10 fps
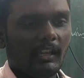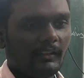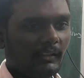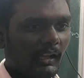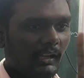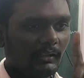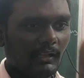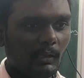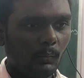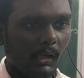
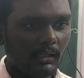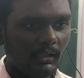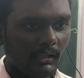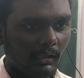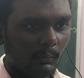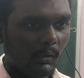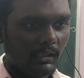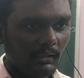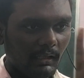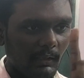Exactly one and
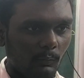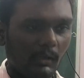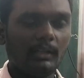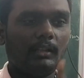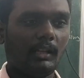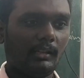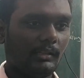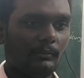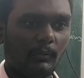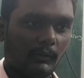only one
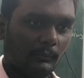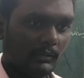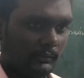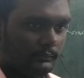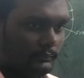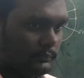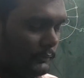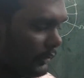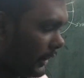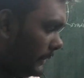tangent possible.
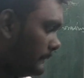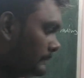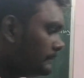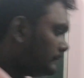Okay.